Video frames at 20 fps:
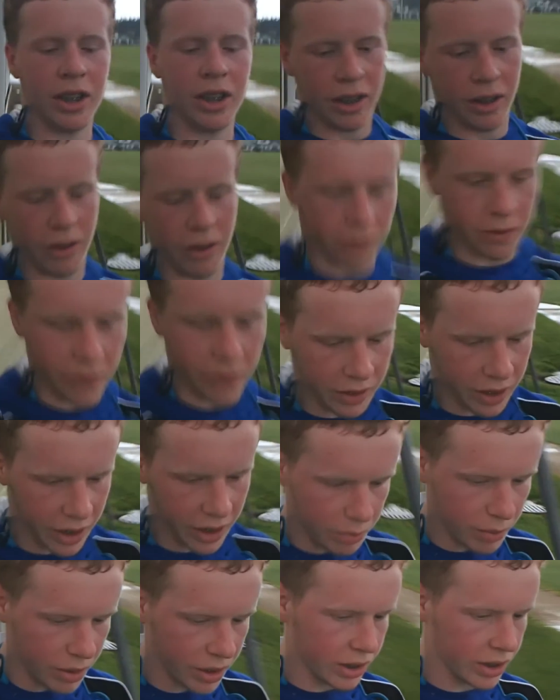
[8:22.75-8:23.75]

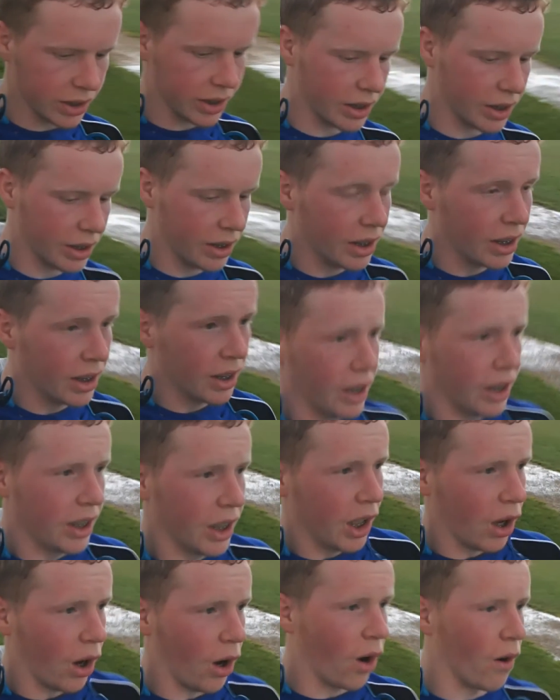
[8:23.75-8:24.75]
15 minutes
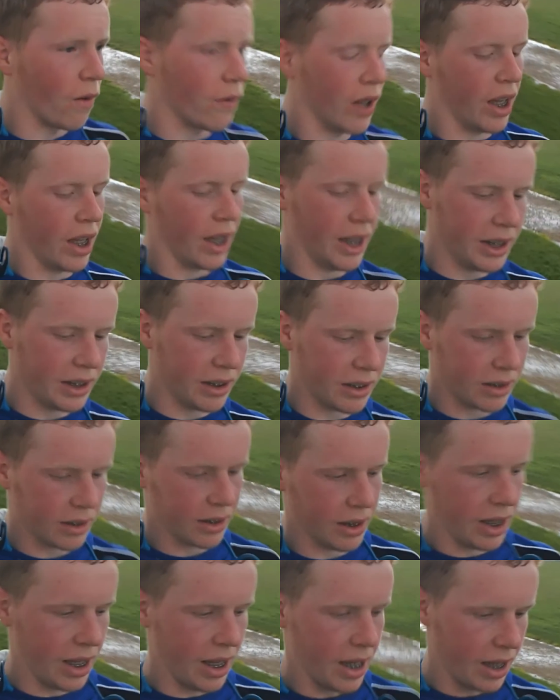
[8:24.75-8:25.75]
of HIT
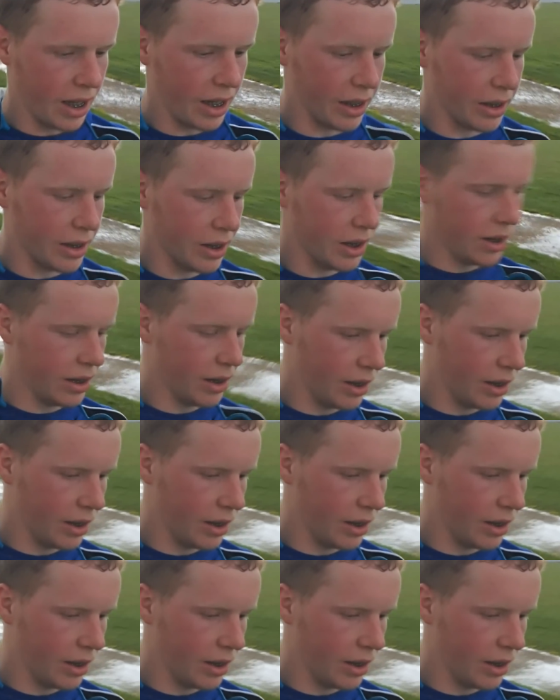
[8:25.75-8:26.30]
and